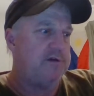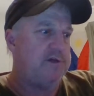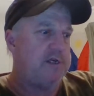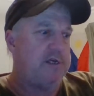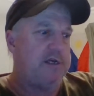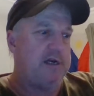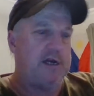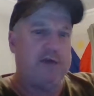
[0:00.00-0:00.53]
get
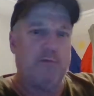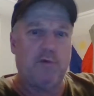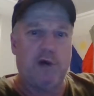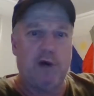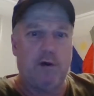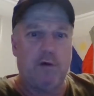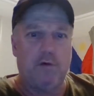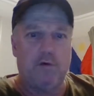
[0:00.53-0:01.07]
a
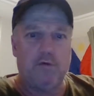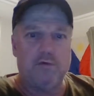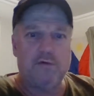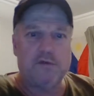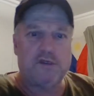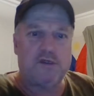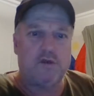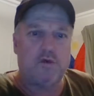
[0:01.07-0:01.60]
well
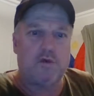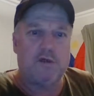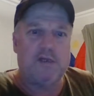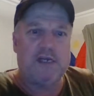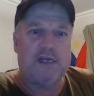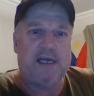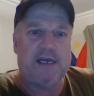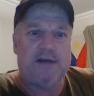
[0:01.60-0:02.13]
sorted
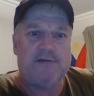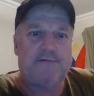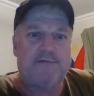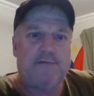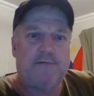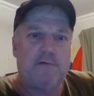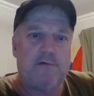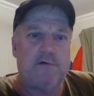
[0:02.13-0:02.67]
out
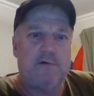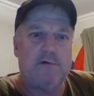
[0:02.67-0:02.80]
for